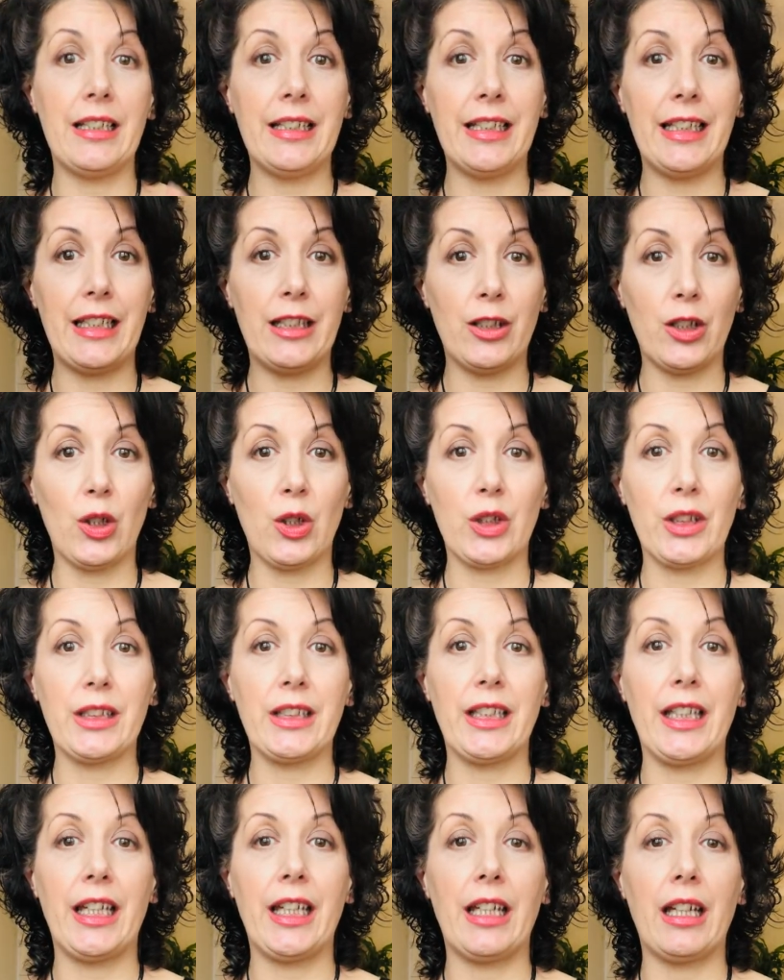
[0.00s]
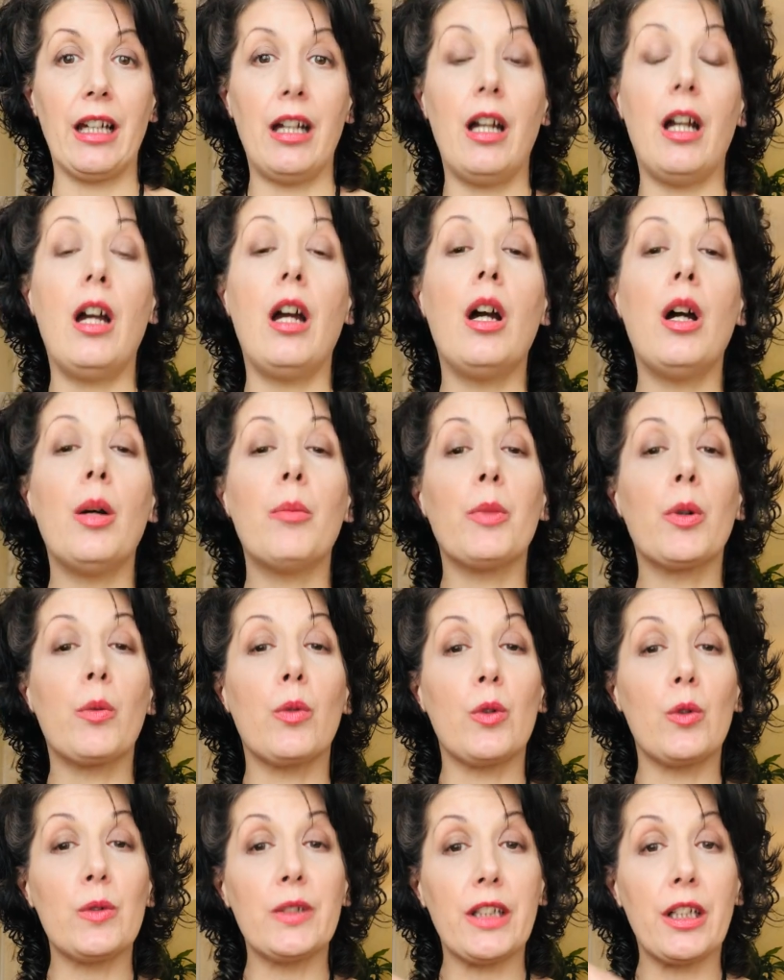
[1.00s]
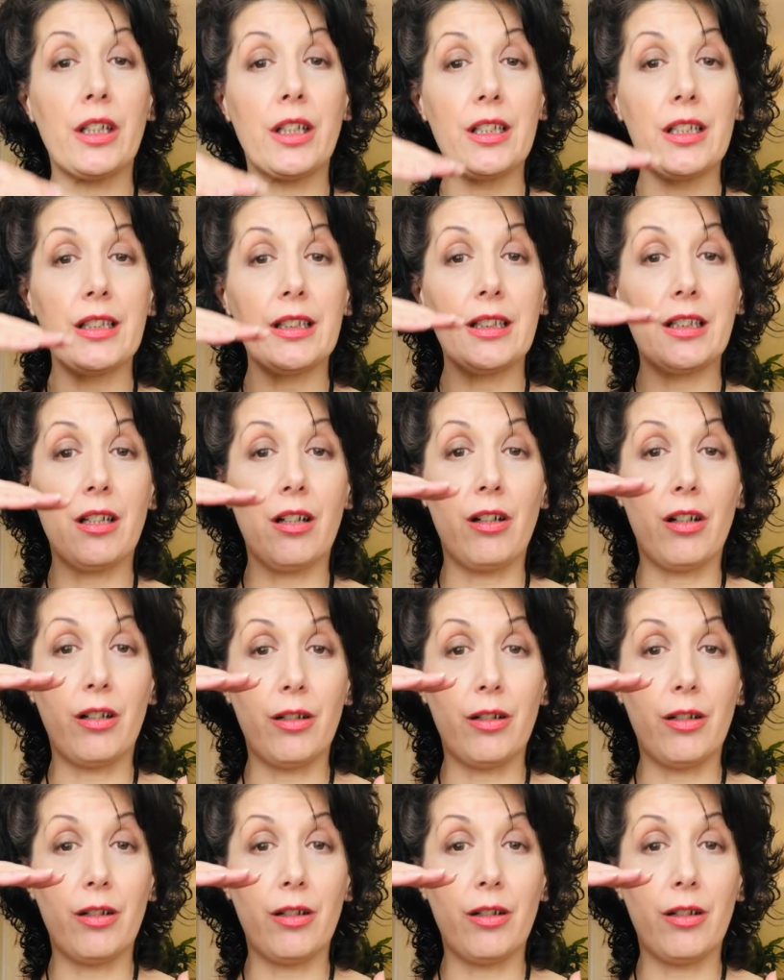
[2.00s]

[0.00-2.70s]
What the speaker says: detoxing, but we're also going to start